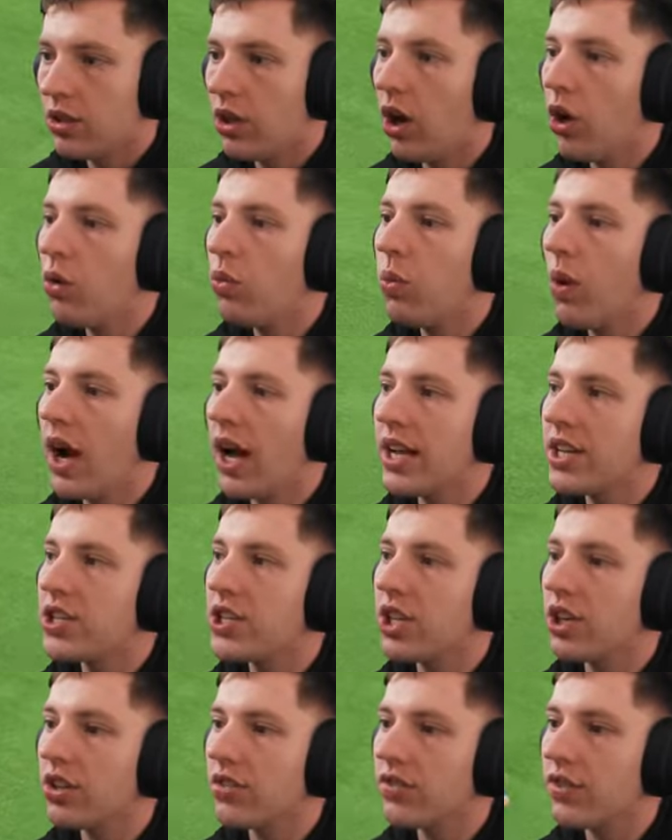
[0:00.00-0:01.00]
No way.
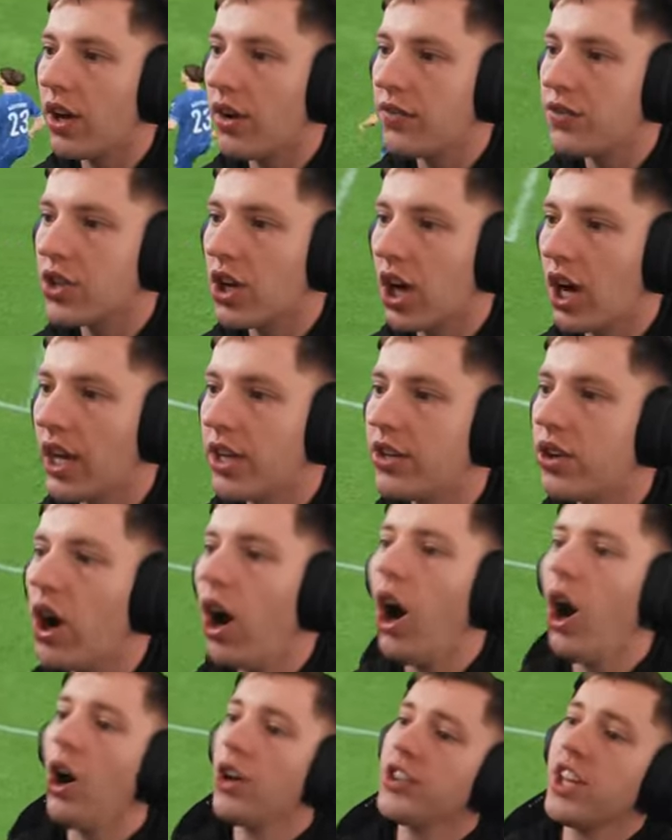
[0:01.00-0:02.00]
Is he on offside?
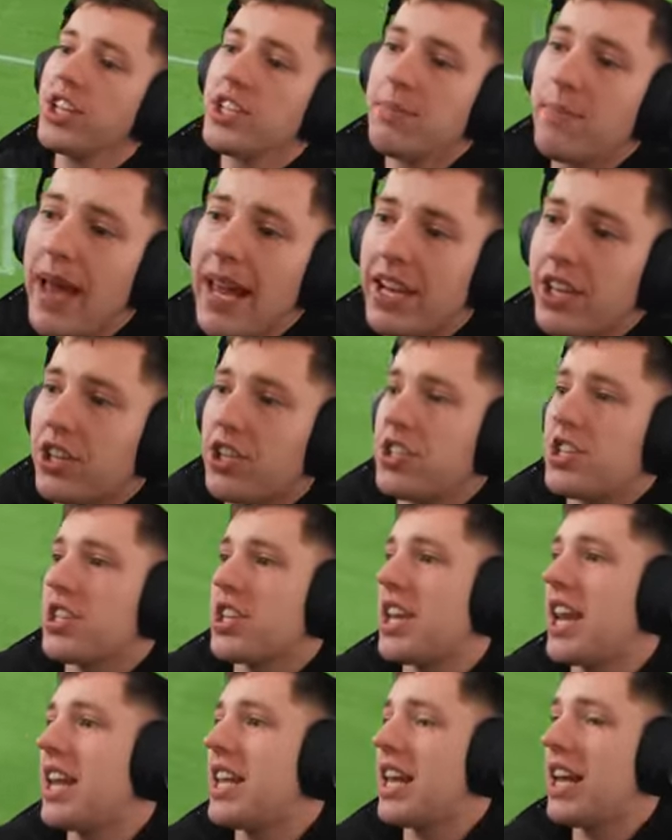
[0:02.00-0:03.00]
Oh, it doesn't matter because he's
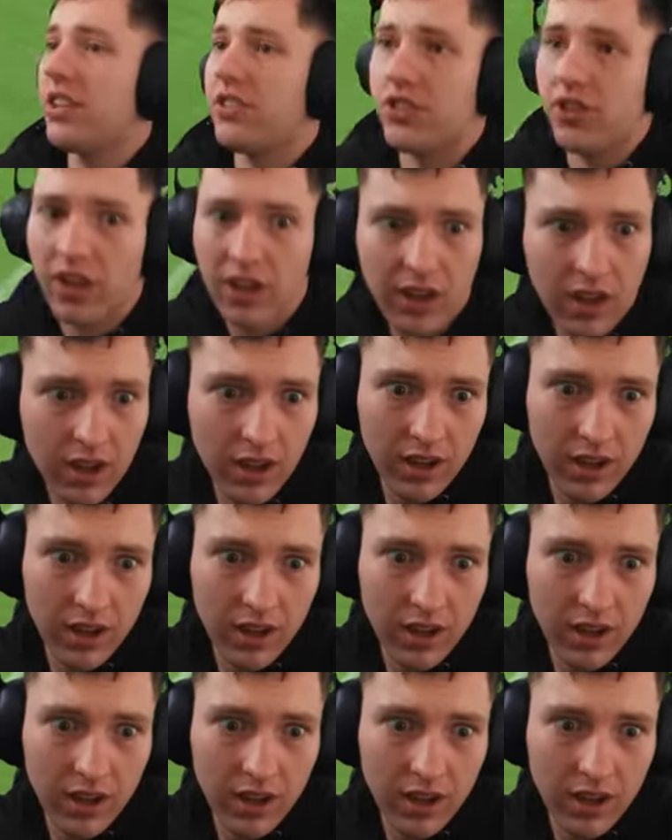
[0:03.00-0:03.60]
an idiot.